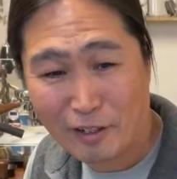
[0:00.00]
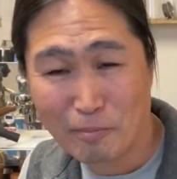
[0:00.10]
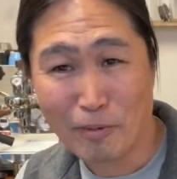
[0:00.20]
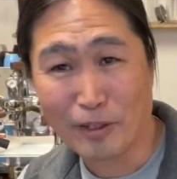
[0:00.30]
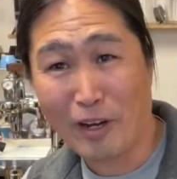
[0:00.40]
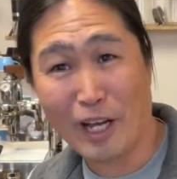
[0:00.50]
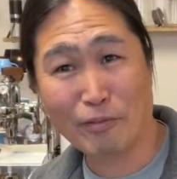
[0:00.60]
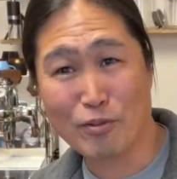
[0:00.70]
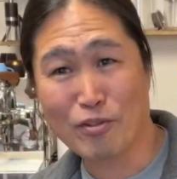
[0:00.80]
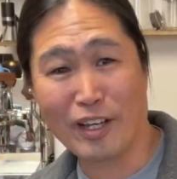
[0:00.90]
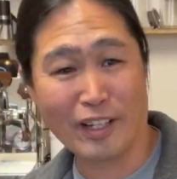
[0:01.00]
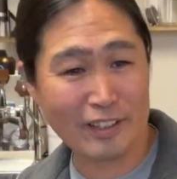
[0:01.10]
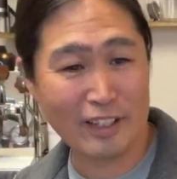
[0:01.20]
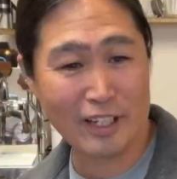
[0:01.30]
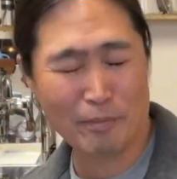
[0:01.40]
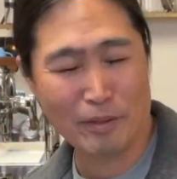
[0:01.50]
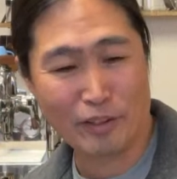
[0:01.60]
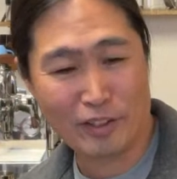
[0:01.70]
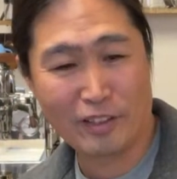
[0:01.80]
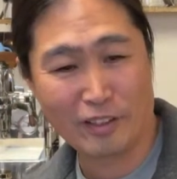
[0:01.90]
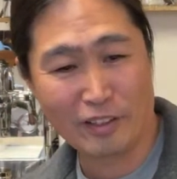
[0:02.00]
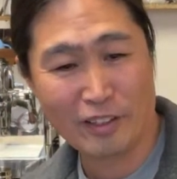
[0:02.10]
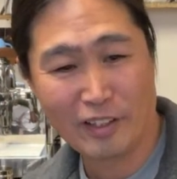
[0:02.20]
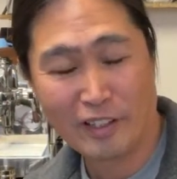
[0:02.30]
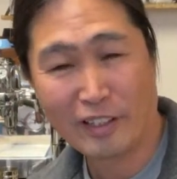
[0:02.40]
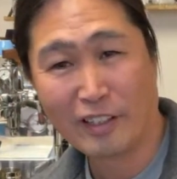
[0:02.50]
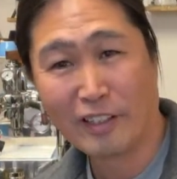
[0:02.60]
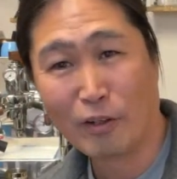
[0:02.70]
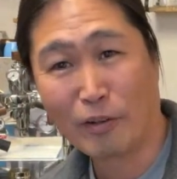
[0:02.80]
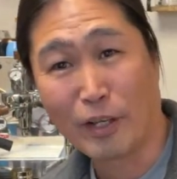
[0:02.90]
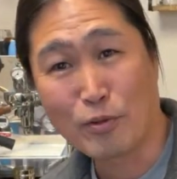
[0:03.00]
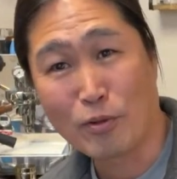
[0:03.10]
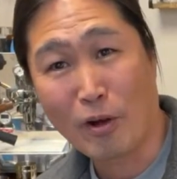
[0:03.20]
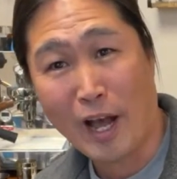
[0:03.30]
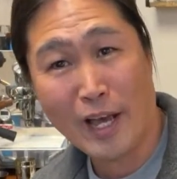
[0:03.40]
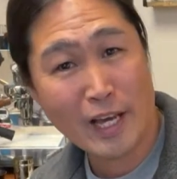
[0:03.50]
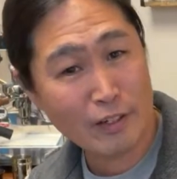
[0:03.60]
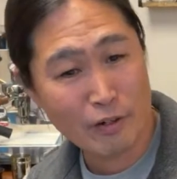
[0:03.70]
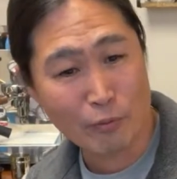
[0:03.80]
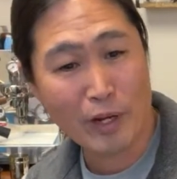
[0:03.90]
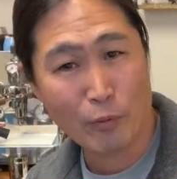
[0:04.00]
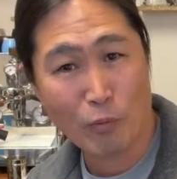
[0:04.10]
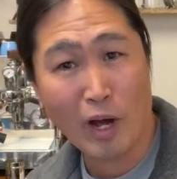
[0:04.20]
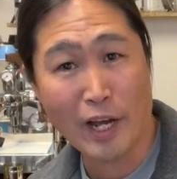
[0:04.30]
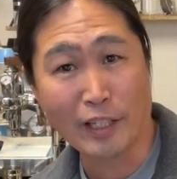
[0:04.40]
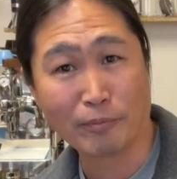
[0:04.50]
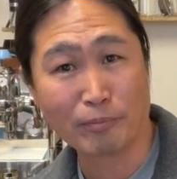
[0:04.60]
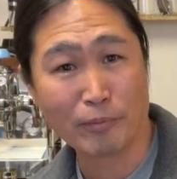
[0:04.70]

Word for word: But you know, I have to say, I mean, okay, so I had a red wine